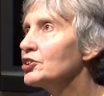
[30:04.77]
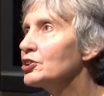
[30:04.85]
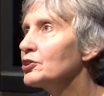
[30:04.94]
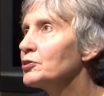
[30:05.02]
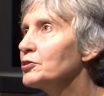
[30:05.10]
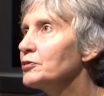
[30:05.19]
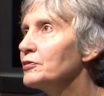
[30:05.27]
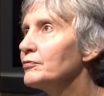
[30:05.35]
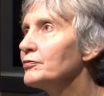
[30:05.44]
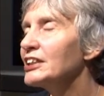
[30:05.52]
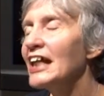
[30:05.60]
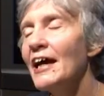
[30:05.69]
to
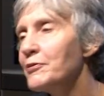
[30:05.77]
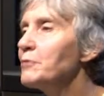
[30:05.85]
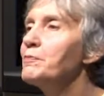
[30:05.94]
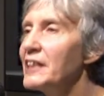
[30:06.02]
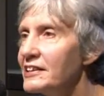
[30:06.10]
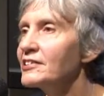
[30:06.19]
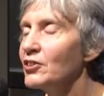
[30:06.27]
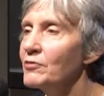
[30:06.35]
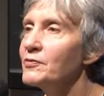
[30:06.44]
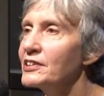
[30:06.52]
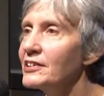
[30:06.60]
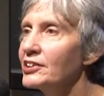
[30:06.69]
have the best
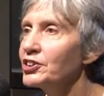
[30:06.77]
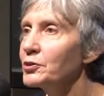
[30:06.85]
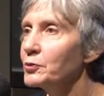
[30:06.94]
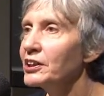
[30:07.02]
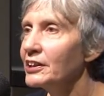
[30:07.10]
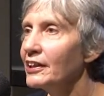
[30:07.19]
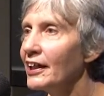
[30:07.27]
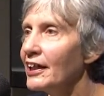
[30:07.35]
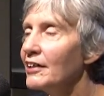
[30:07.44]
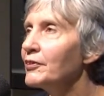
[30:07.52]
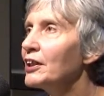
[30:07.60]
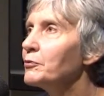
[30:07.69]
conversation we can
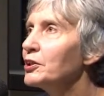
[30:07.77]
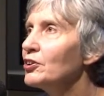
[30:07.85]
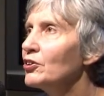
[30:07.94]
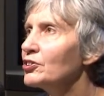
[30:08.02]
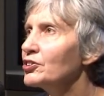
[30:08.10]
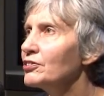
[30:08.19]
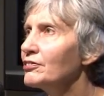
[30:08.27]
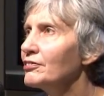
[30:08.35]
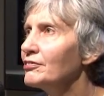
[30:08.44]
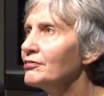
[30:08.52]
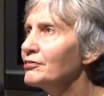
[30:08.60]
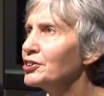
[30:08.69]
have, and we're not
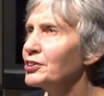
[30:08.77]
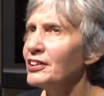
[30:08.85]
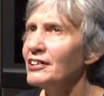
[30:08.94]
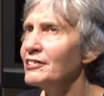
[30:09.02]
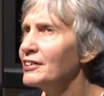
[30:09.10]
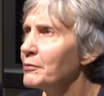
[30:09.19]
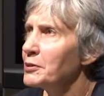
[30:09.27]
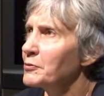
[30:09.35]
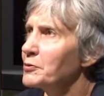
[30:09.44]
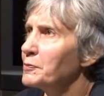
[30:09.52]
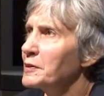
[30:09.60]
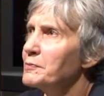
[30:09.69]
trying. I mean, it
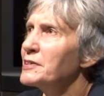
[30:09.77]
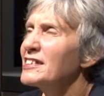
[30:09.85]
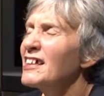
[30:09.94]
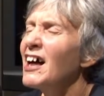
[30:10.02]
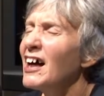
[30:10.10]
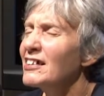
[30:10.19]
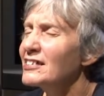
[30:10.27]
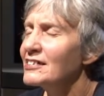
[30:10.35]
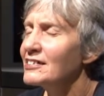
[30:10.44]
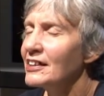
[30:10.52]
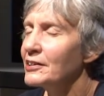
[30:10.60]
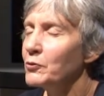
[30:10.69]
would be bizarre to
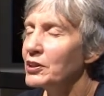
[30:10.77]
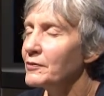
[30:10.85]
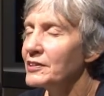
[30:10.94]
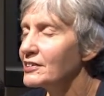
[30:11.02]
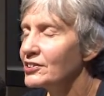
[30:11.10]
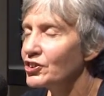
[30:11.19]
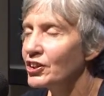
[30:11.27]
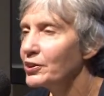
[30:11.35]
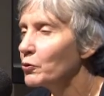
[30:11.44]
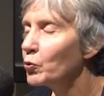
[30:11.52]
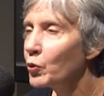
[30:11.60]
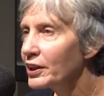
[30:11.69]
say that one of us is trying
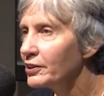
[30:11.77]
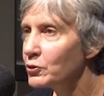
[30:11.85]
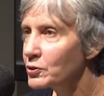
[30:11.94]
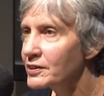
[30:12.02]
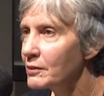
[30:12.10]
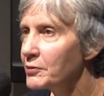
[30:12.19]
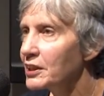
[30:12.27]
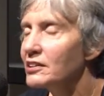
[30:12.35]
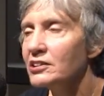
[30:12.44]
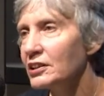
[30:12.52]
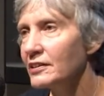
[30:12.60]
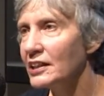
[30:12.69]
to win or something.
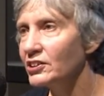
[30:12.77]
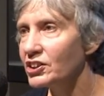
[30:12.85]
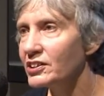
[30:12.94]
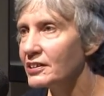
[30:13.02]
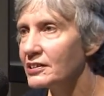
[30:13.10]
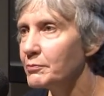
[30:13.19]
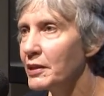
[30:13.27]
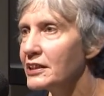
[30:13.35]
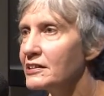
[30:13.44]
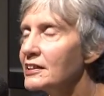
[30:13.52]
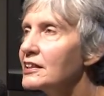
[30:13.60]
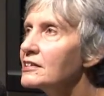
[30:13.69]
That just doesn't
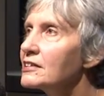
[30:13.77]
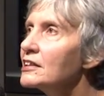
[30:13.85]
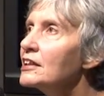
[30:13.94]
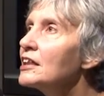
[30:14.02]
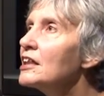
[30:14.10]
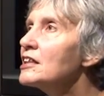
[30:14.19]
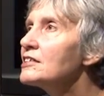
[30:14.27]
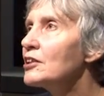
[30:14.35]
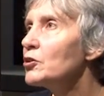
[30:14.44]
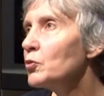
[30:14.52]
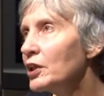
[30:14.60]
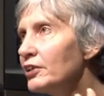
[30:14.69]
make sense.
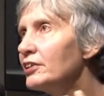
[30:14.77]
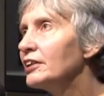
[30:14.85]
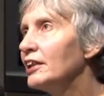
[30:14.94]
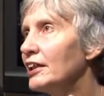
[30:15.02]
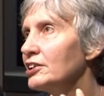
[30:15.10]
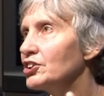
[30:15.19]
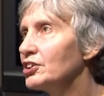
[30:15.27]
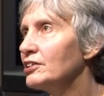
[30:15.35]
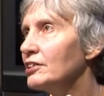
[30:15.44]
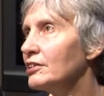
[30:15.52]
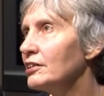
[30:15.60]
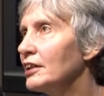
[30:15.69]
So we're engaged
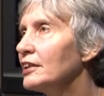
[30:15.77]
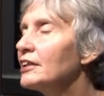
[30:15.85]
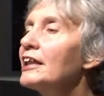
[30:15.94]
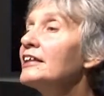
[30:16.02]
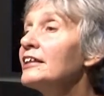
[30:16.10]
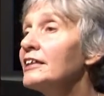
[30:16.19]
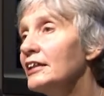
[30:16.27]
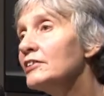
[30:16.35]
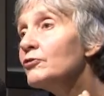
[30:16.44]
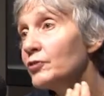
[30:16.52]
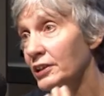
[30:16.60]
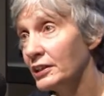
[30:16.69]
in an
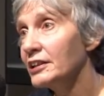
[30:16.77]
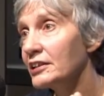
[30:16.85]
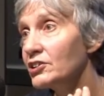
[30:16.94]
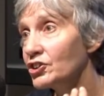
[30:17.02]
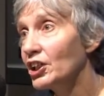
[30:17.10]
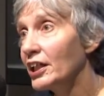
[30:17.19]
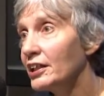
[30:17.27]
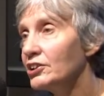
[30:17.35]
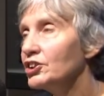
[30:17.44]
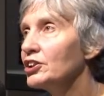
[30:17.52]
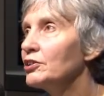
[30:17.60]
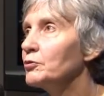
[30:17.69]
infinite
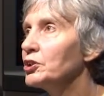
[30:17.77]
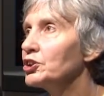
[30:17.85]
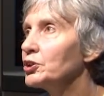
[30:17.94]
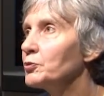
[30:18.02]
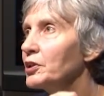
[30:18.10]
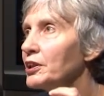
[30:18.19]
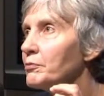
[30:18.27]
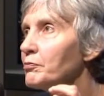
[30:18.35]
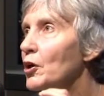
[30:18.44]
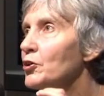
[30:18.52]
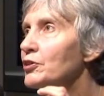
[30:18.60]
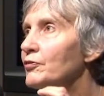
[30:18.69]
exchange in which we're
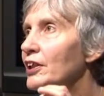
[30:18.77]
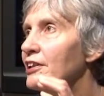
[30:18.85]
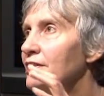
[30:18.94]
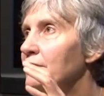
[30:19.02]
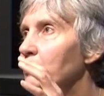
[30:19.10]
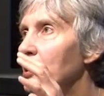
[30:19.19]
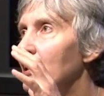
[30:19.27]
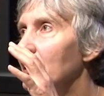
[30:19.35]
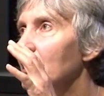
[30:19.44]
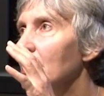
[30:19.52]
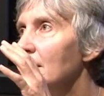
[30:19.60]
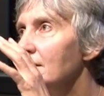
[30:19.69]
motivated by